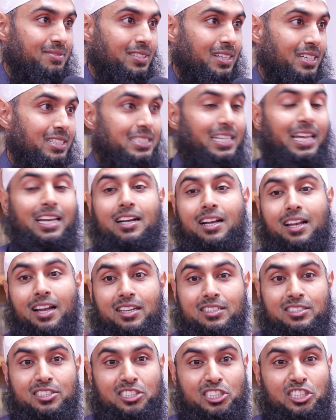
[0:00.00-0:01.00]
I had 10
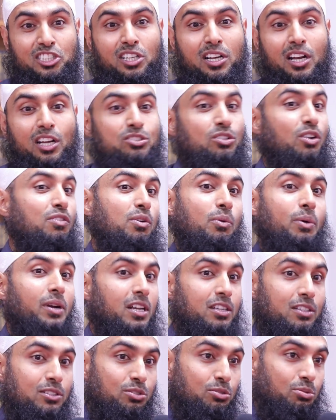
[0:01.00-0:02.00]
classes, each class over
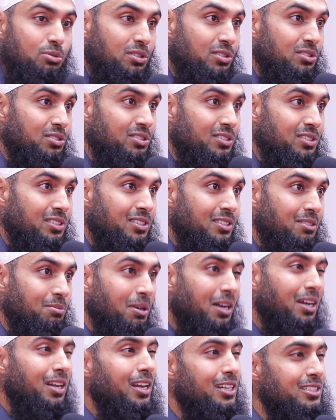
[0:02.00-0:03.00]
100 students.
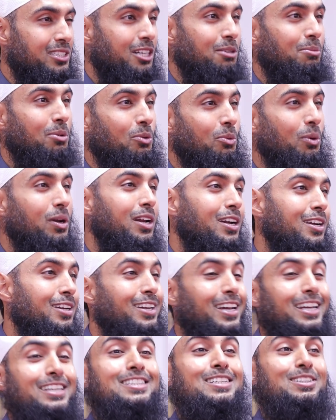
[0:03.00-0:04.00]
My class had about
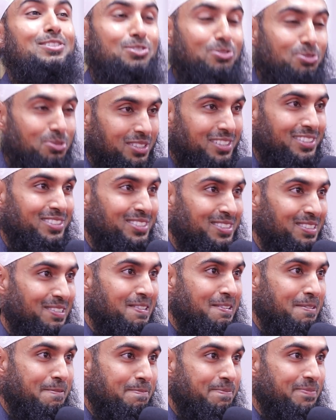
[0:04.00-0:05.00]
118 students,
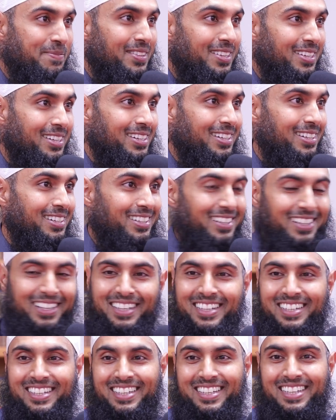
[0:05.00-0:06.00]

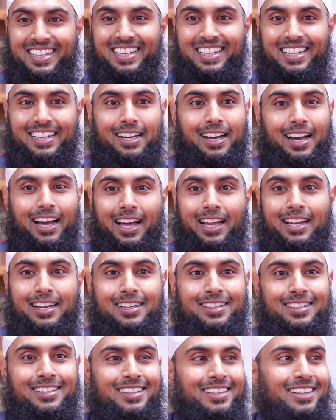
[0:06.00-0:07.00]
right?
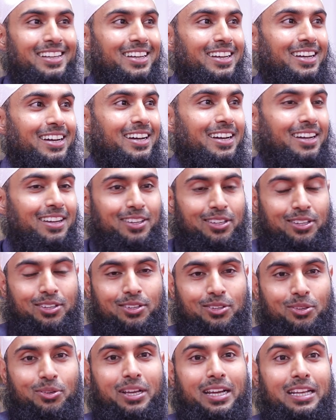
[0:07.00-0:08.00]
And
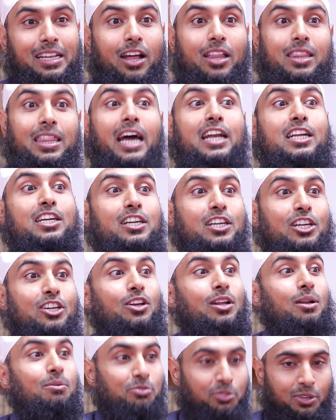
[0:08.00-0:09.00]
you can, that
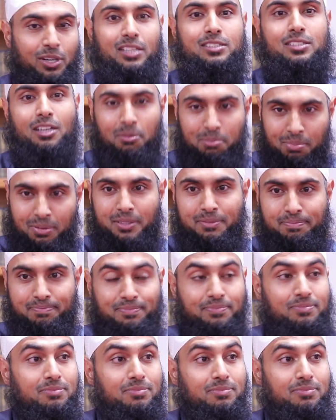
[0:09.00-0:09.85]
curriculum, for example,